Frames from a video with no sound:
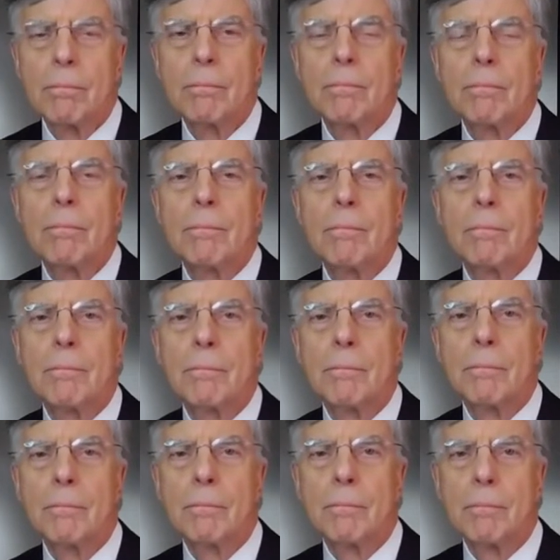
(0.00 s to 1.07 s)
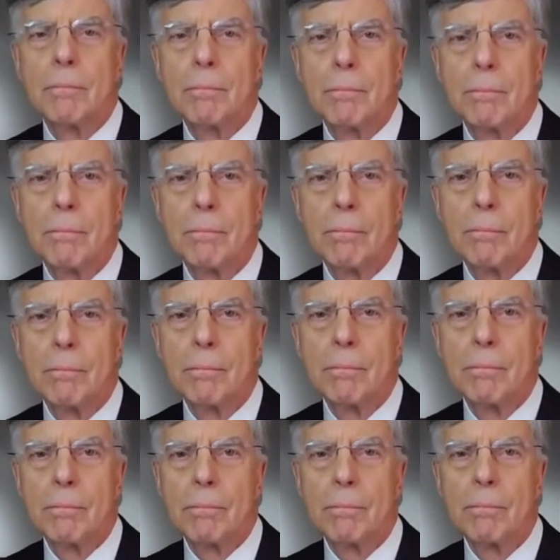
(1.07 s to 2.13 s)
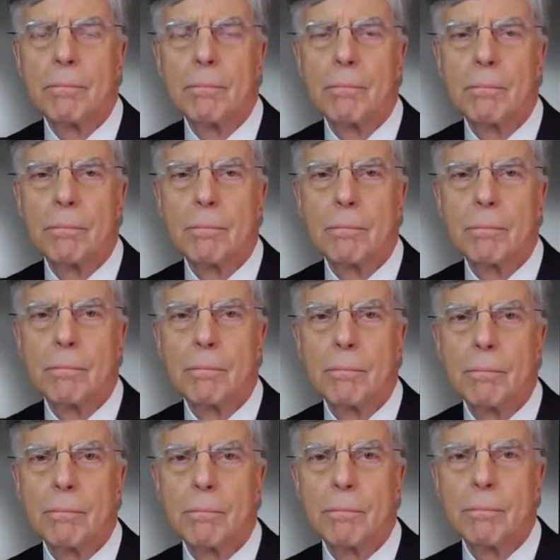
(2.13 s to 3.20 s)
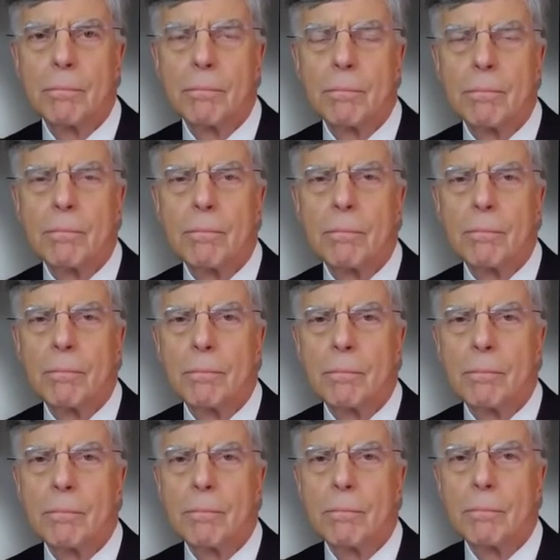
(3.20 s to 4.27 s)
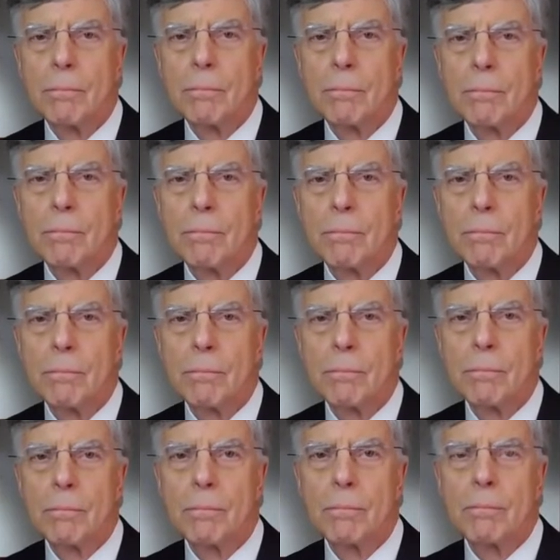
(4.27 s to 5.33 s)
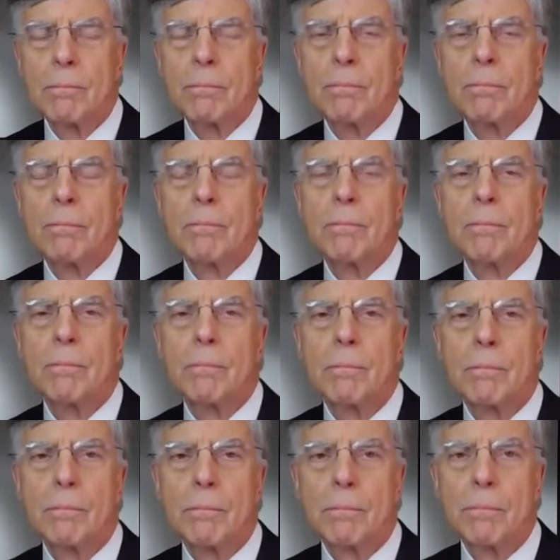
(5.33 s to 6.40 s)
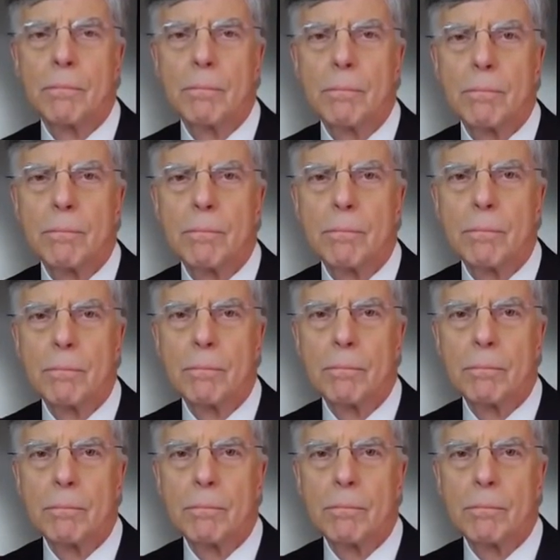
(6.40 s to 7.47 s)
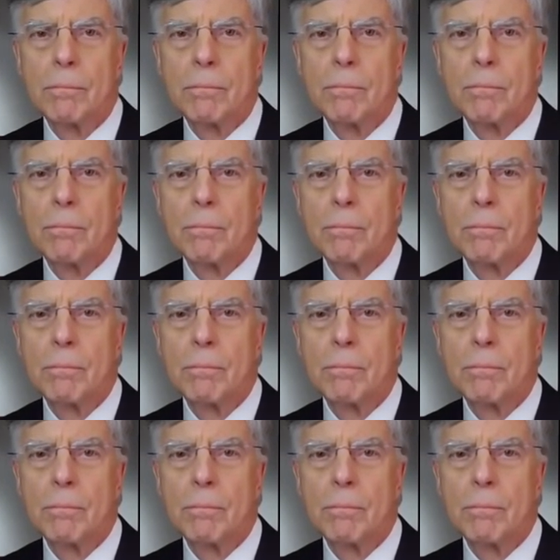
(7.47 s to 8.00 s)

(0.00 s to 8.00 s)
[no speech]